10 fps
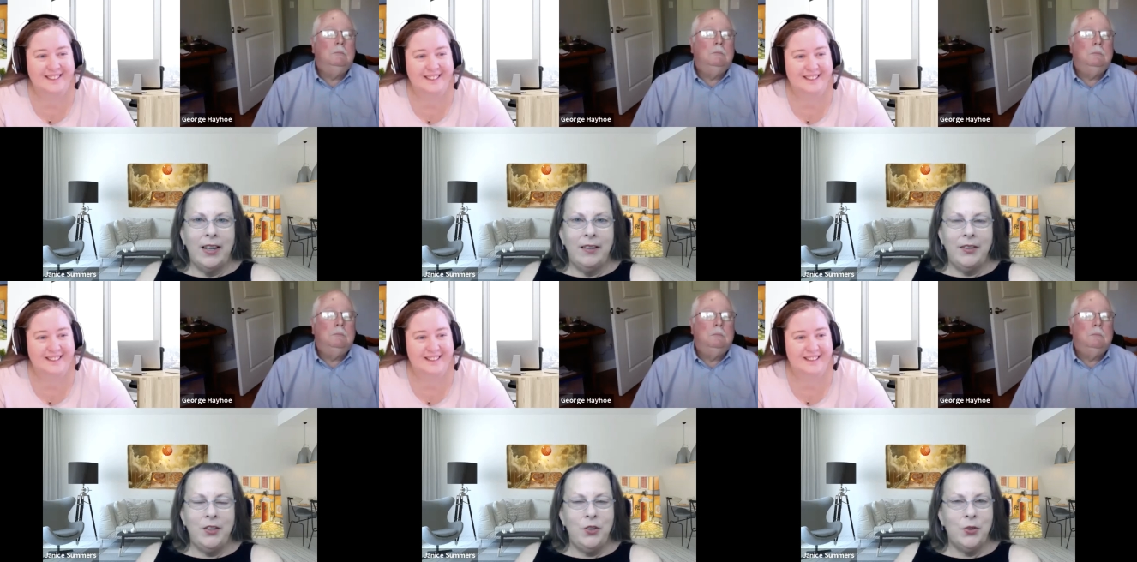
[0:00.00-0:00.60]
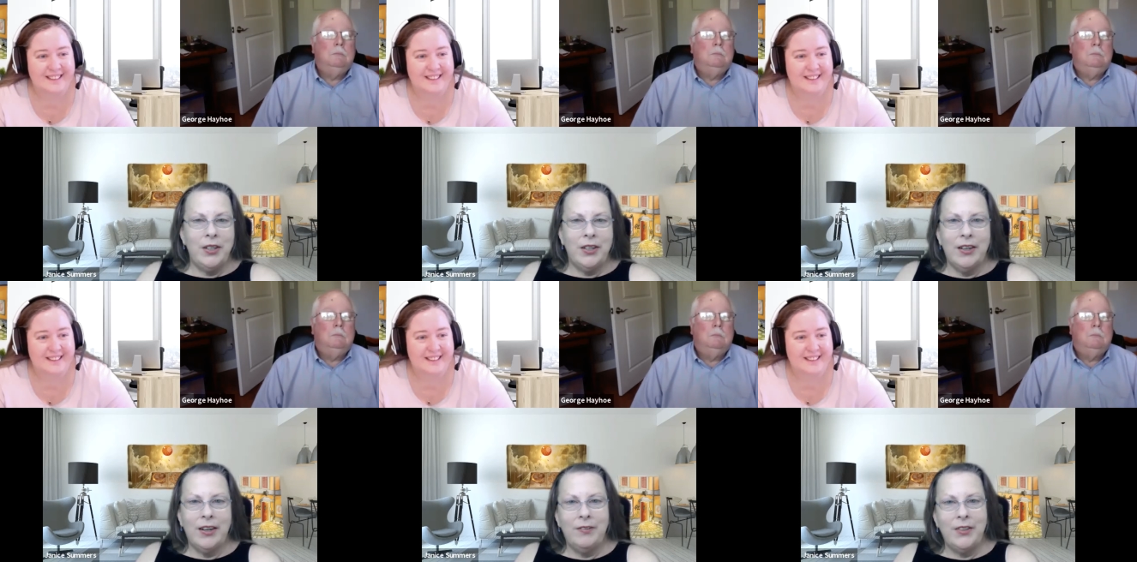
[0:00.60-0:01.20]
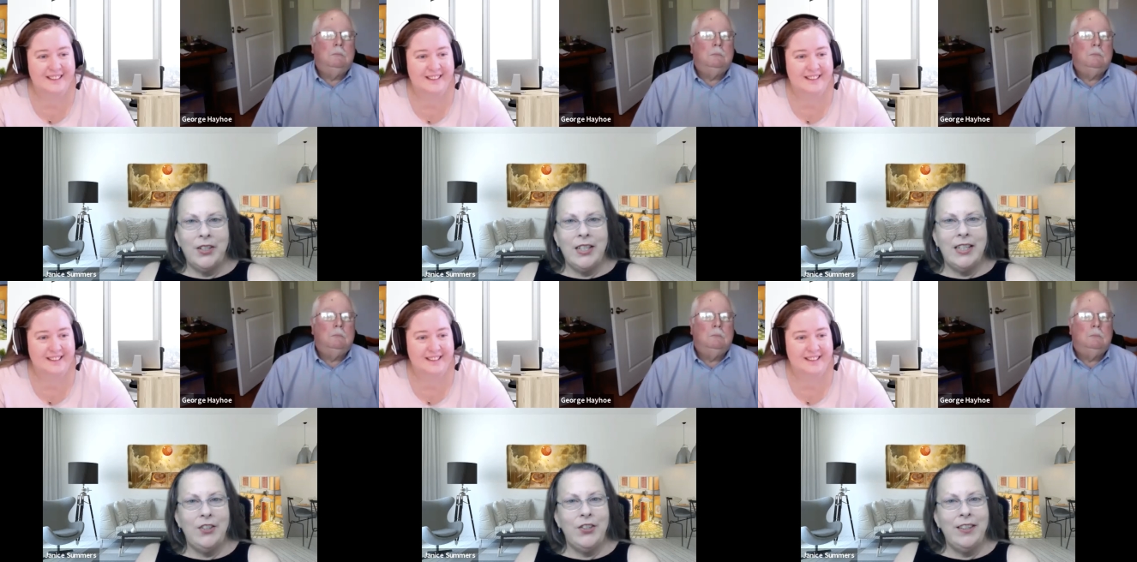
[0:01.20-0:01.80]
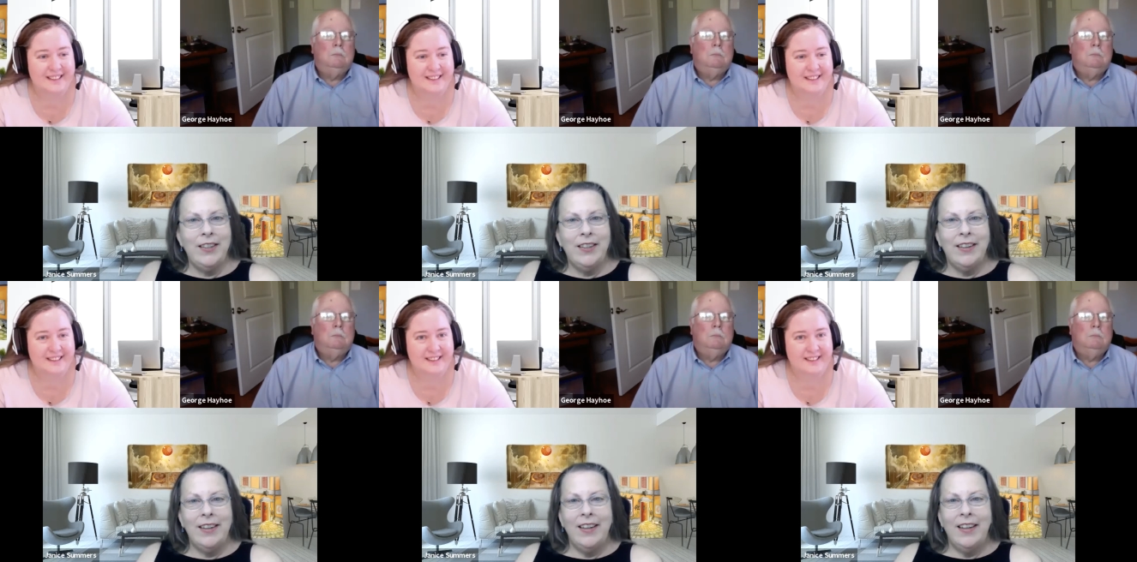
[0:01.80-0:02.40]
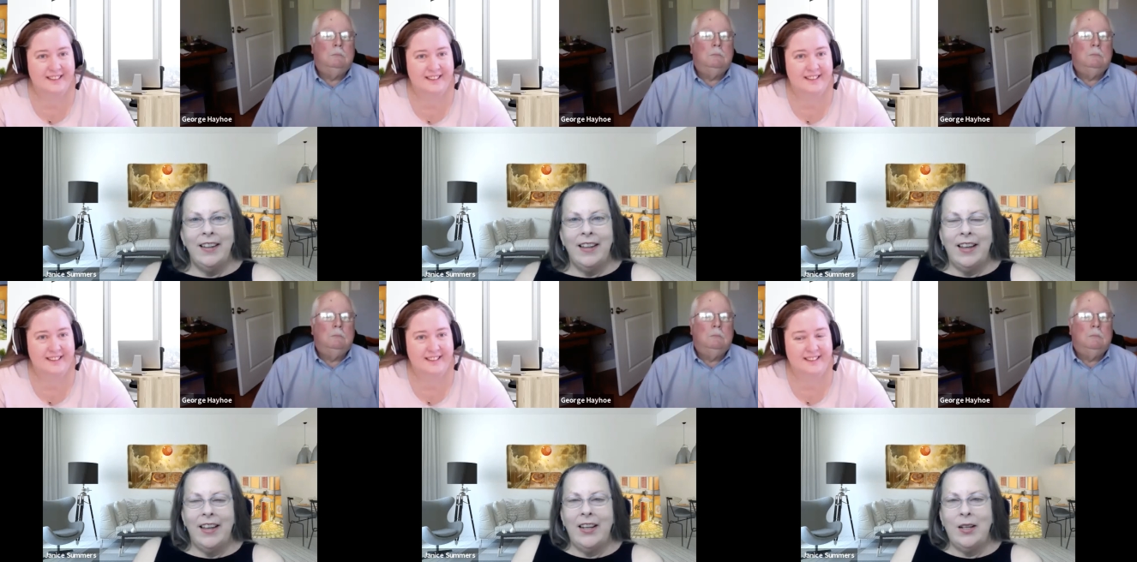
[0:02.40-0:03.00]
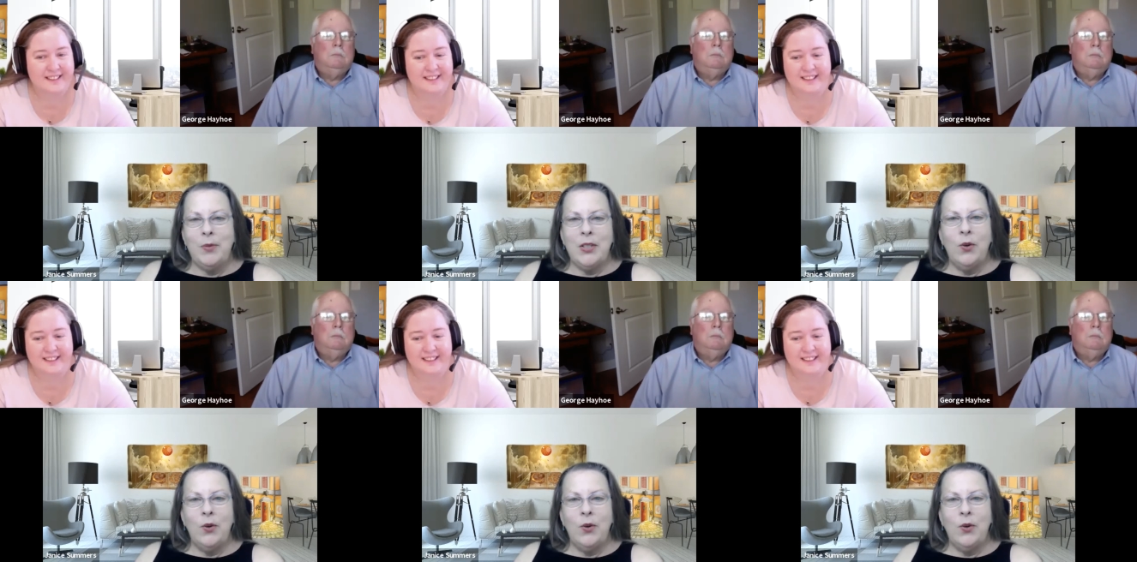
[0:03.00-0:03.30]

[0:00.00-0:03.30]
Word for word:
Speaker 1: I've enjoyed our conversation. And I'm so